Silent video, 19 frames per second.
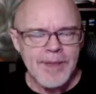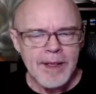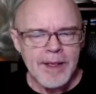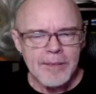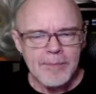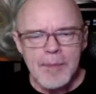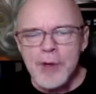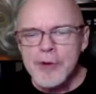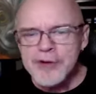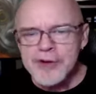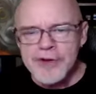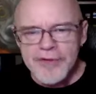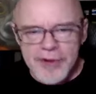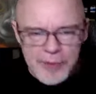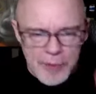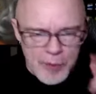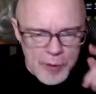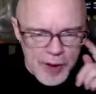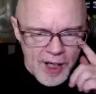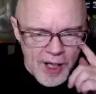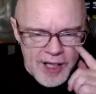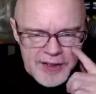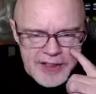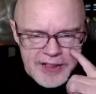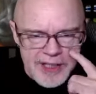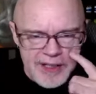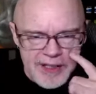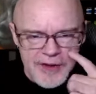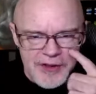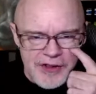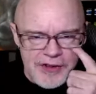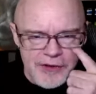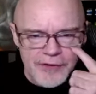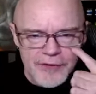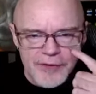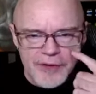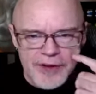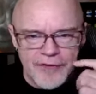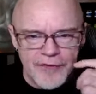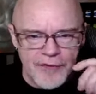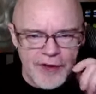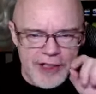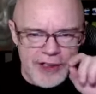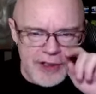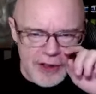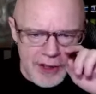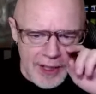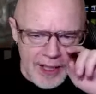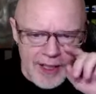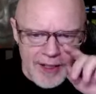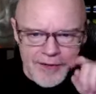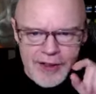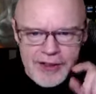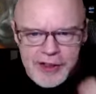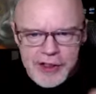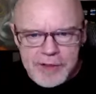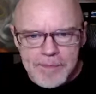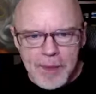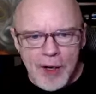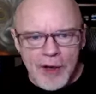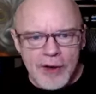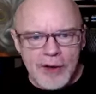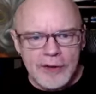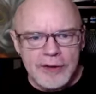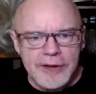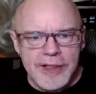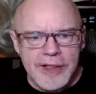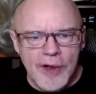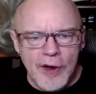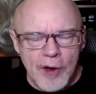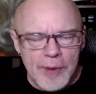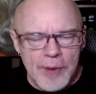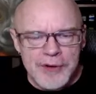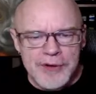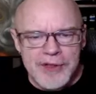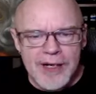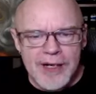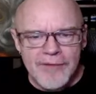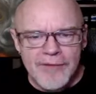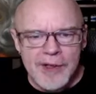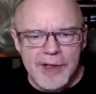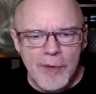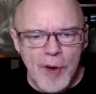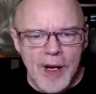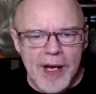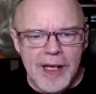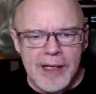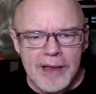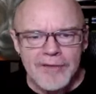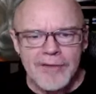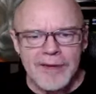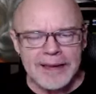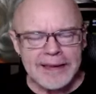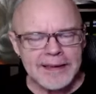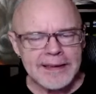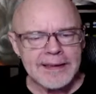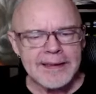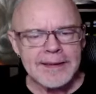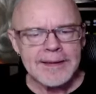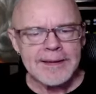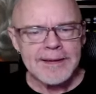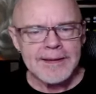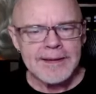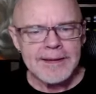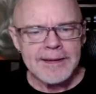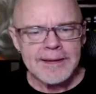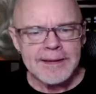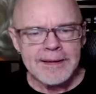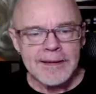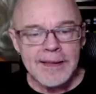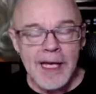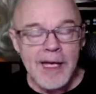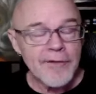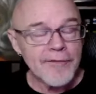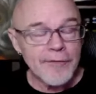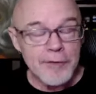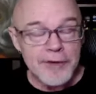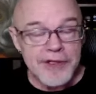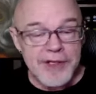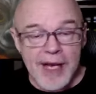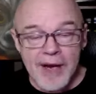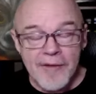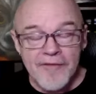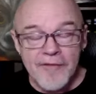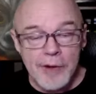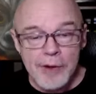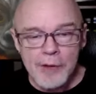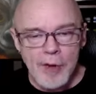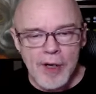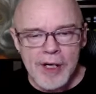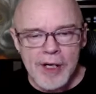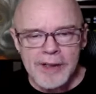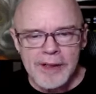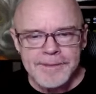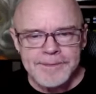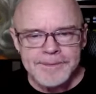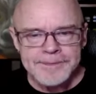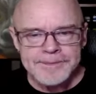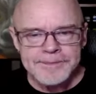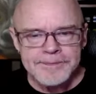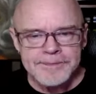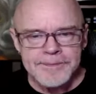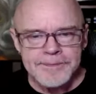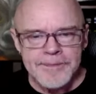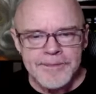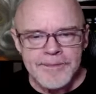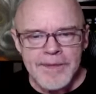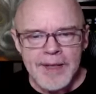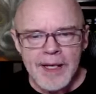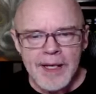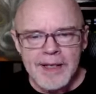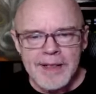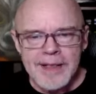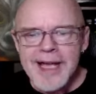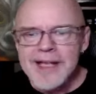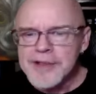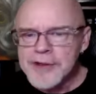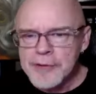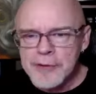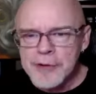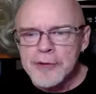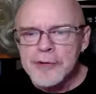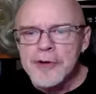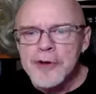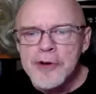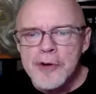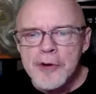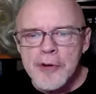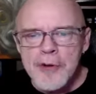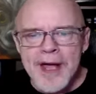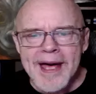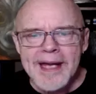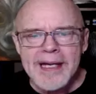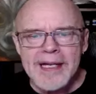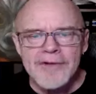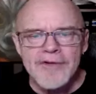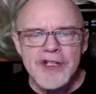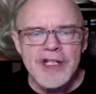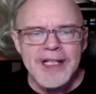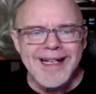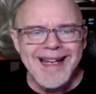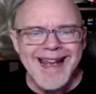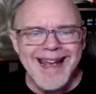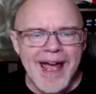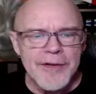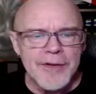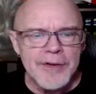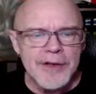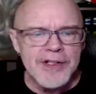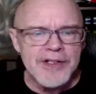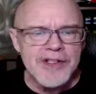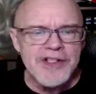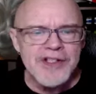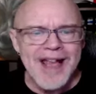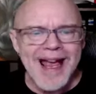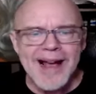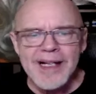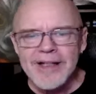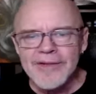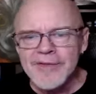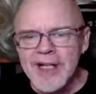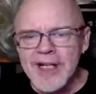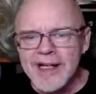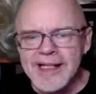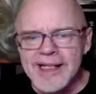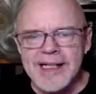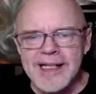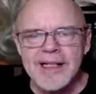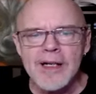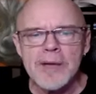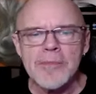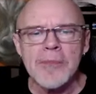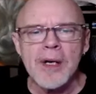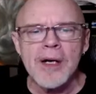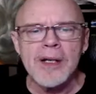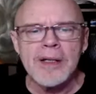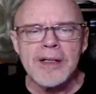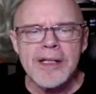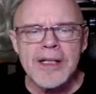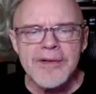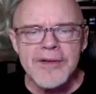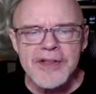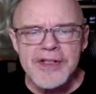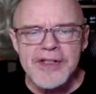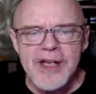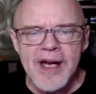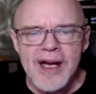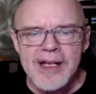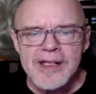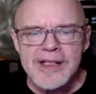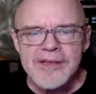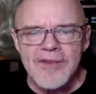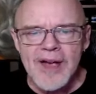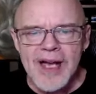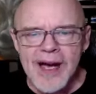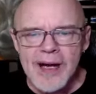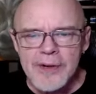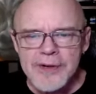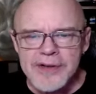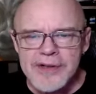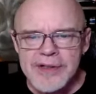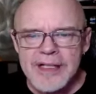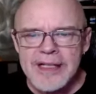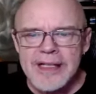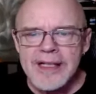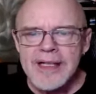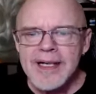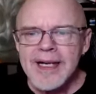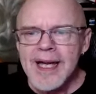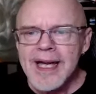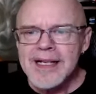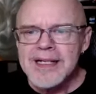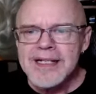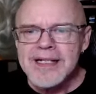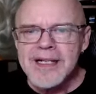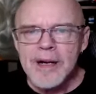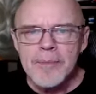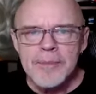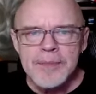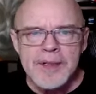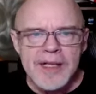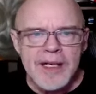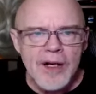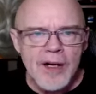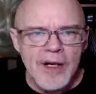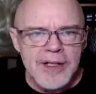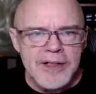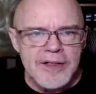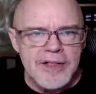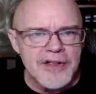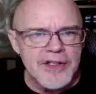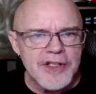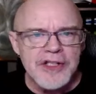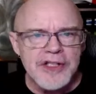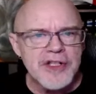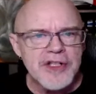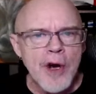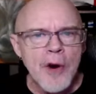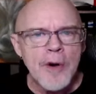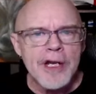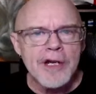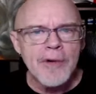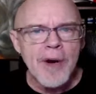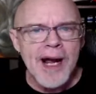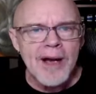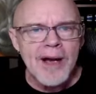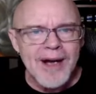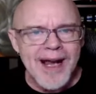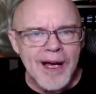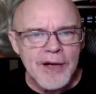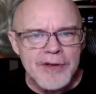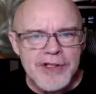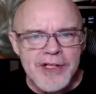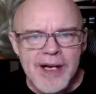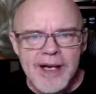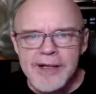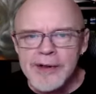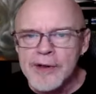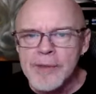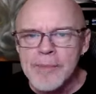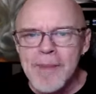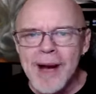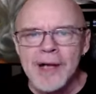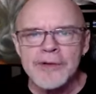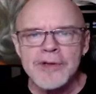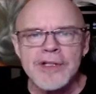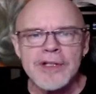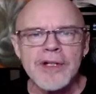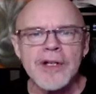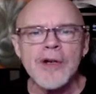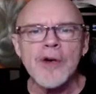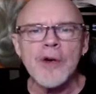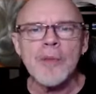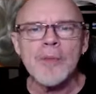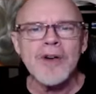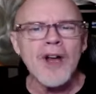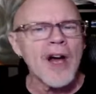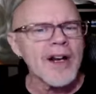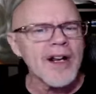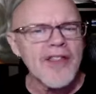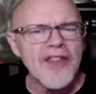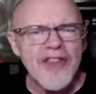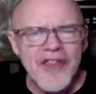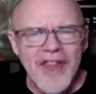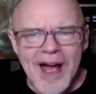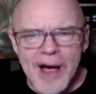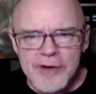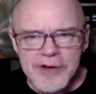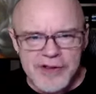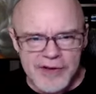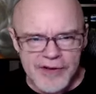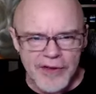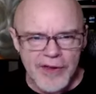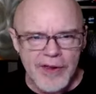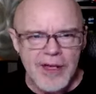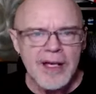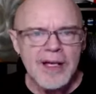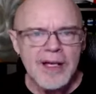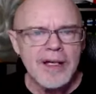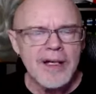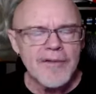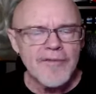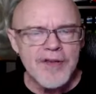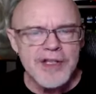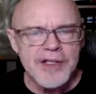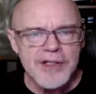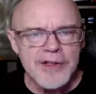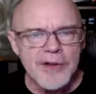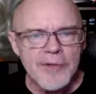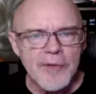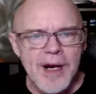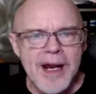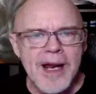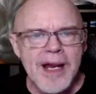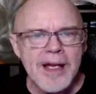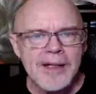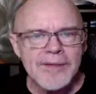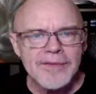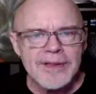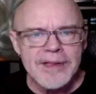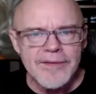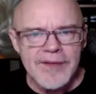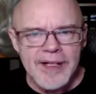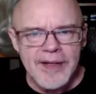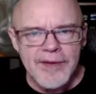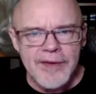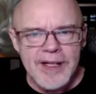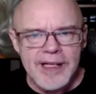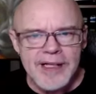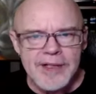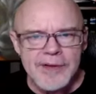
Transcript: Most of them were hunting the silvery fish that sparkled in almost every wave. Life was everywhere. Nezeru knew that if she gathered a sack of Nakkiga barley the size of a house and dumped it onto the snowy ground outside her mountain home, not a thousandth of this array of living things